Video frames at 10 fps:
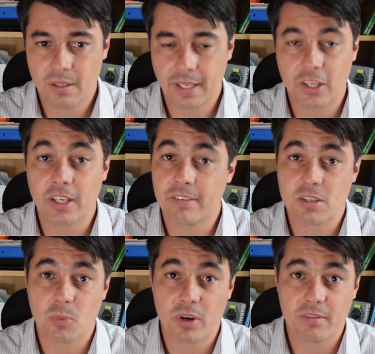they couldn't give
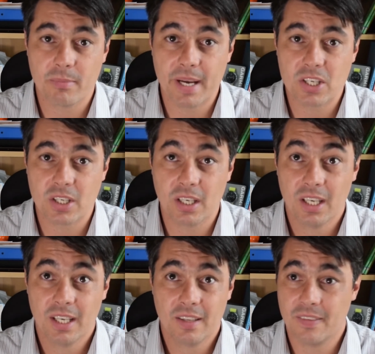us more information
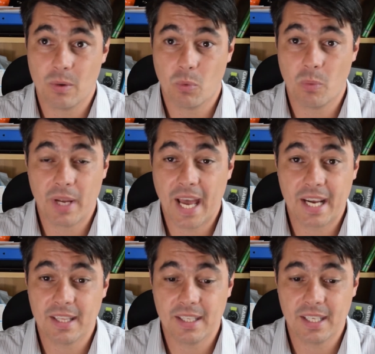than what we
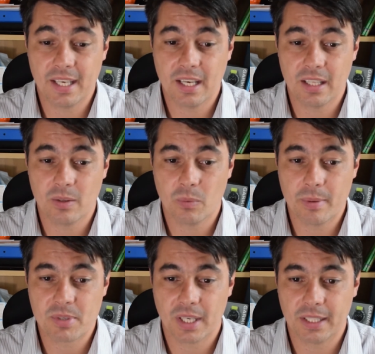had in the
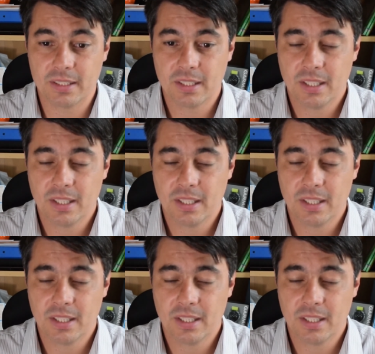website,